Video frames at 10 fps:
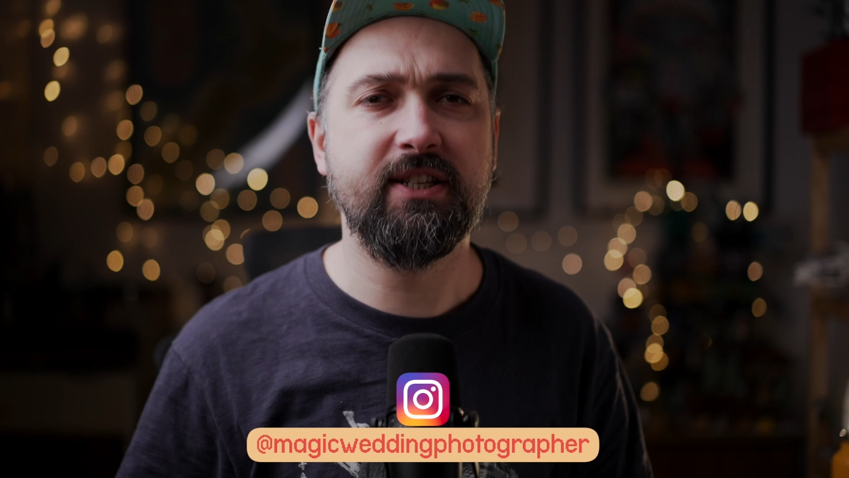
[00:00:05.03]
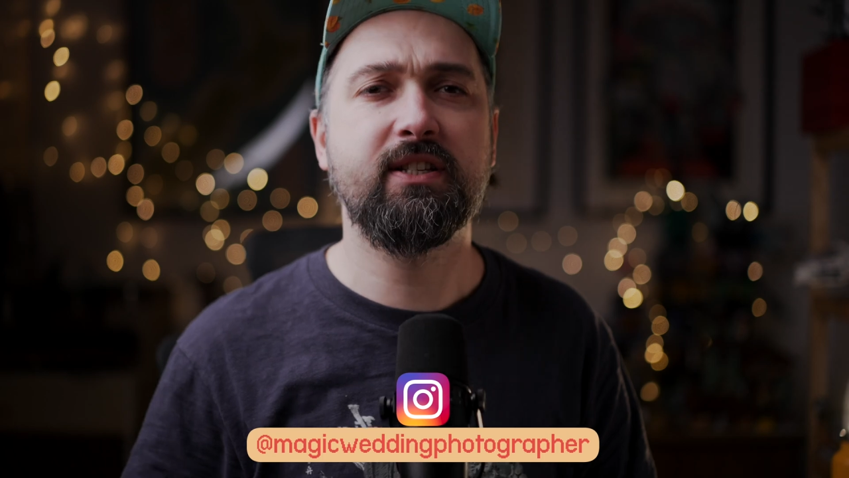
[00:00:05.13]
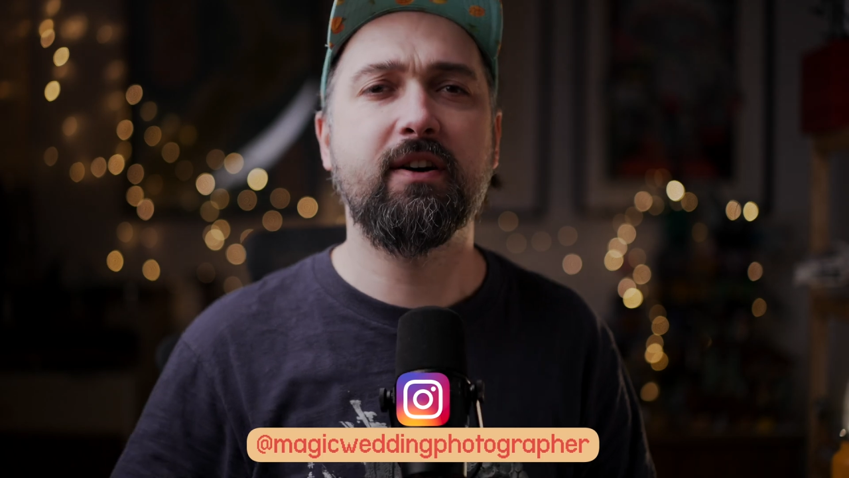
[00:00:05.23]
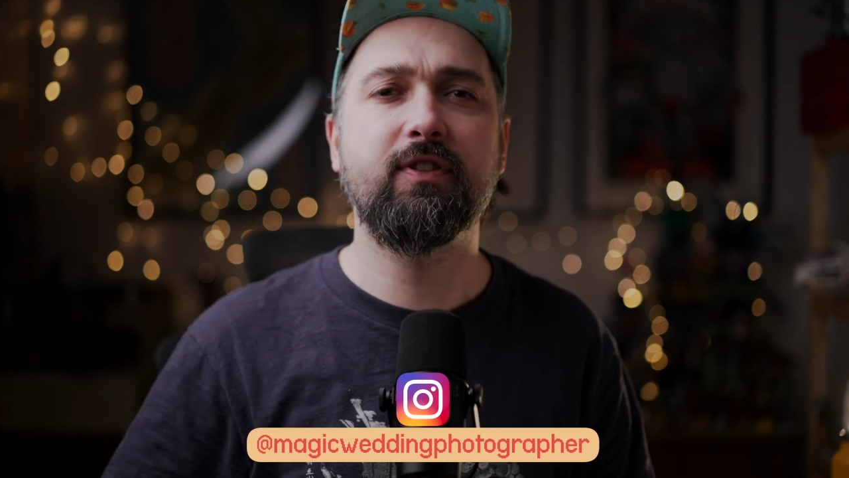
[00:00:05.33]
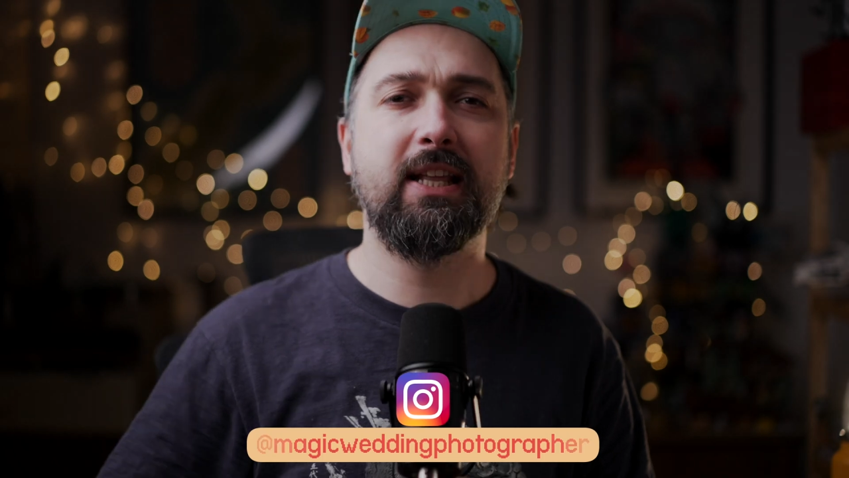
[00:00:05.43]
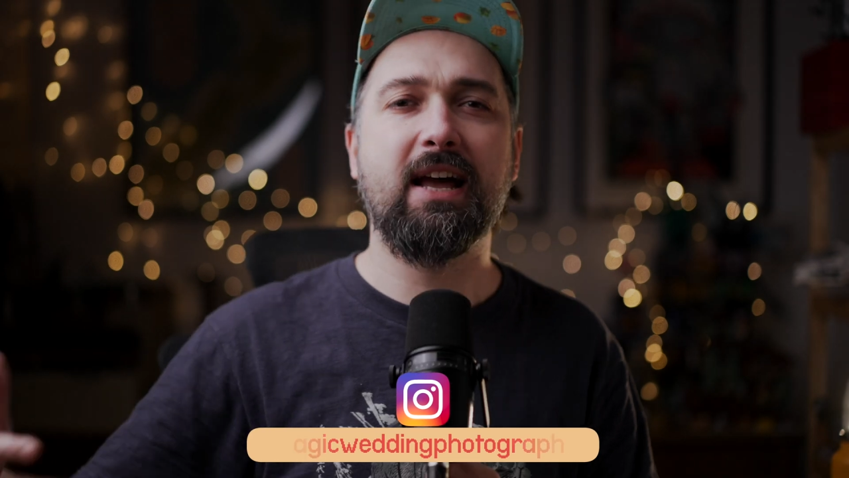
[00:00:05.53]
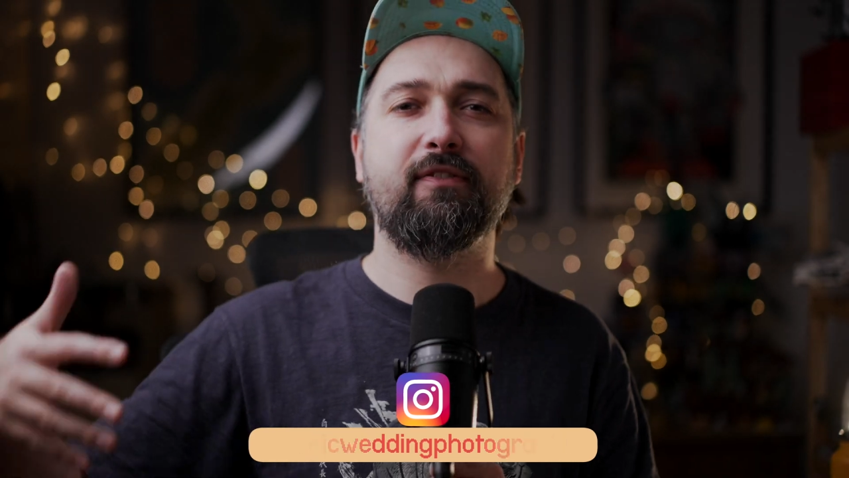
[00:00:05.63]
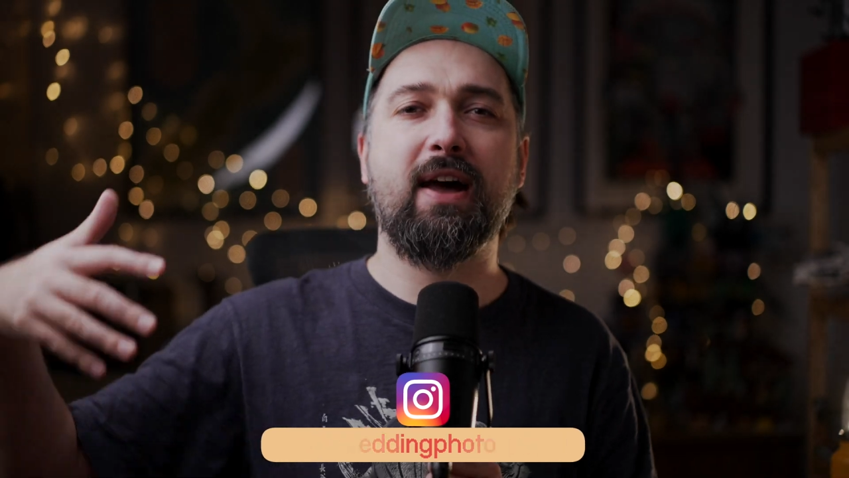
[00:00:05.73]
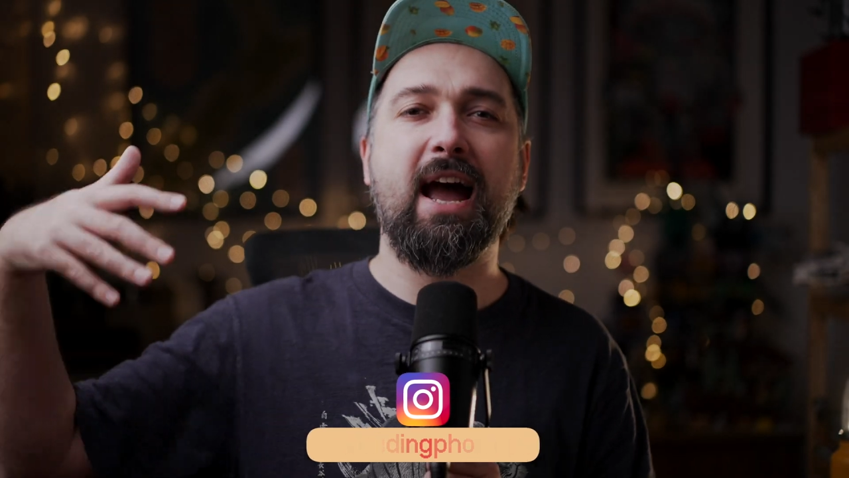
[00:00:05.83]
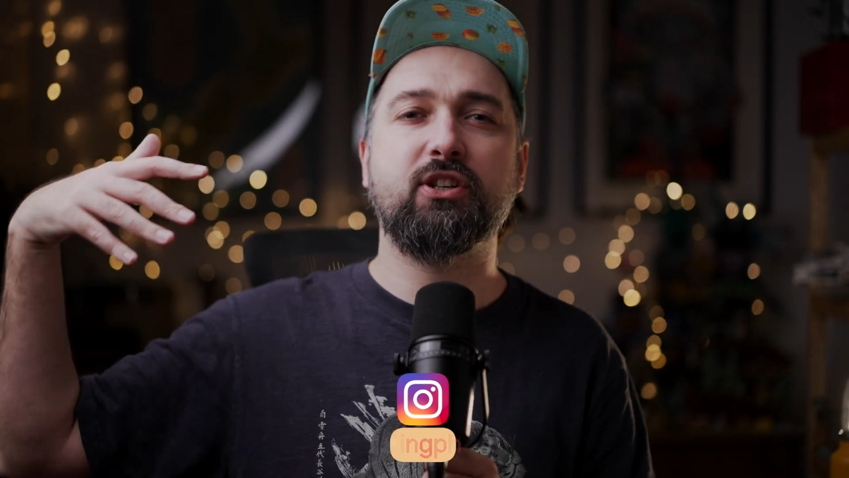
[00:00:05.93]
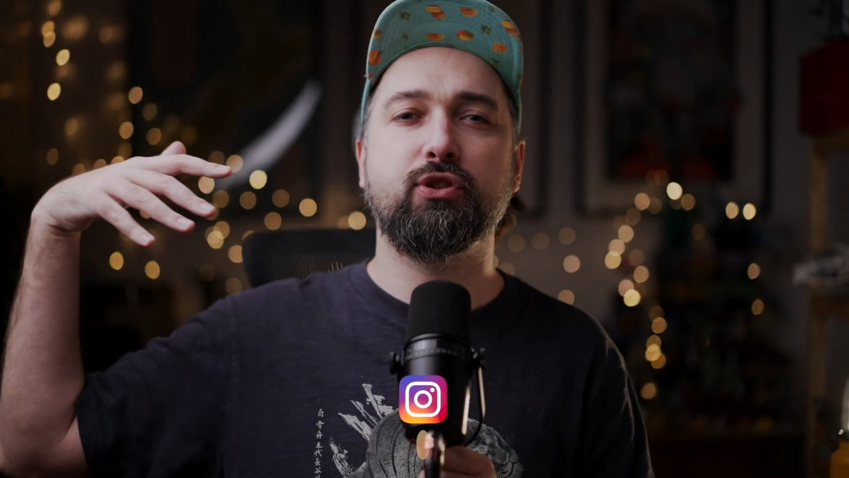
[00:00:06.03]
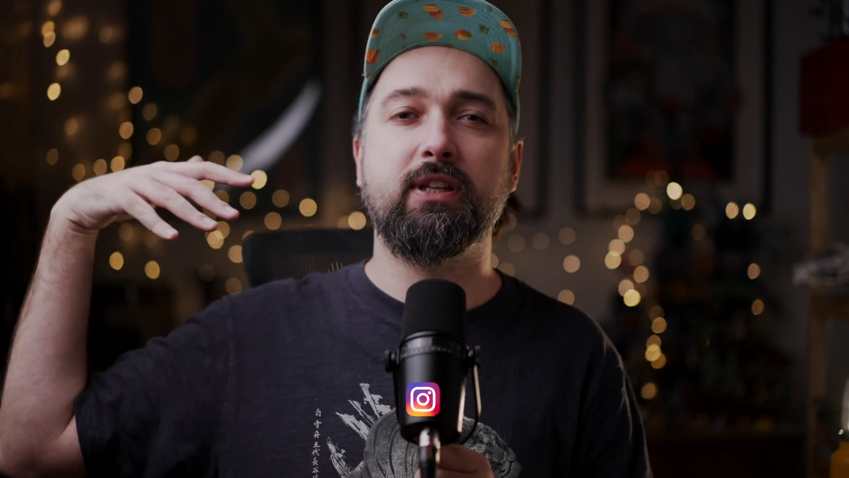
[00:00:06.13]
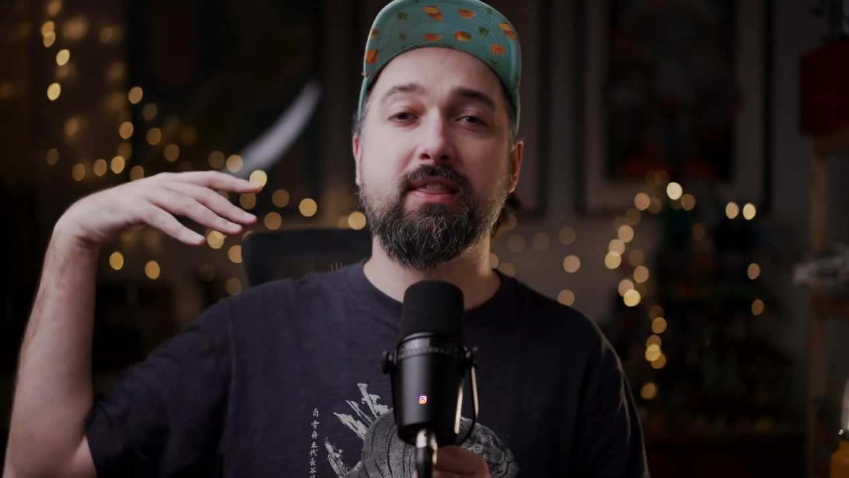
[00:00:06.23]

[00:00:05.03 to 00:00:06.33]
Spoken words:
stuff that I've actually